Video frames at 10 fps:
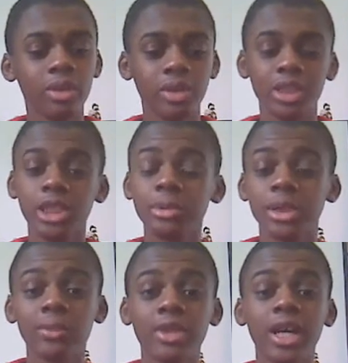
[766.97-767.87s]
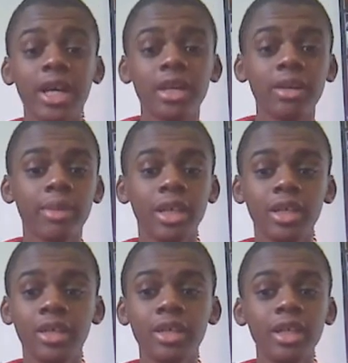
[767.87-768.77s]
He teams up with Iron
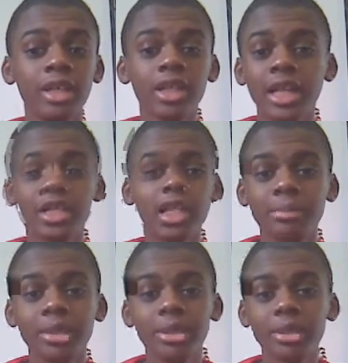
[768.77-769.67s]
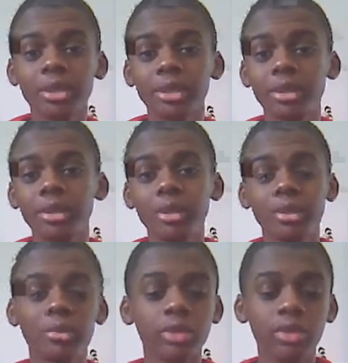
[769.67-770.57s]
Man, Captain America,
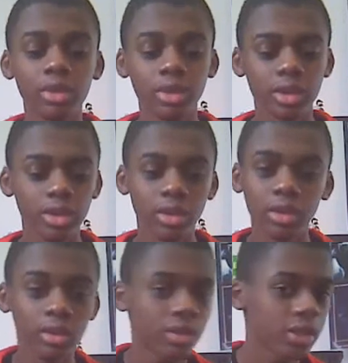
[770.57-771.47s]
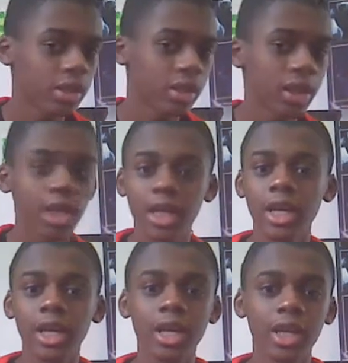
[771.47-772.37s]
Thor, Hulk,
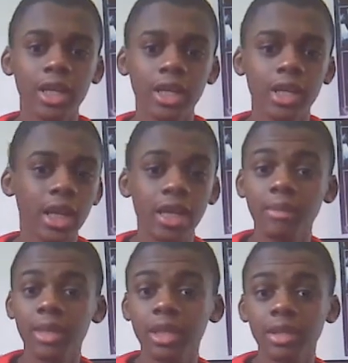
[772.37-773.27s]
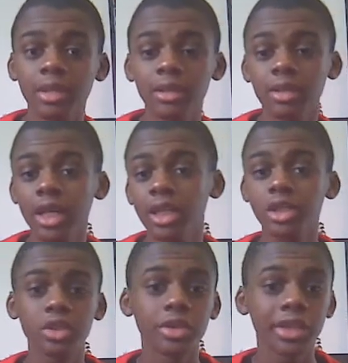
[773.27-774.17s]
Hawkeye, Ant-Man, Doctor
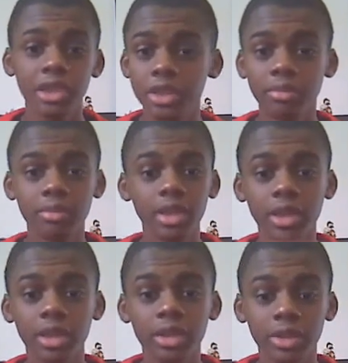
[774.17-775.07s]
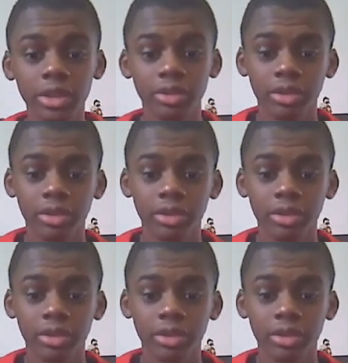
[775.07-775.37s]
Strange, and many other heroes.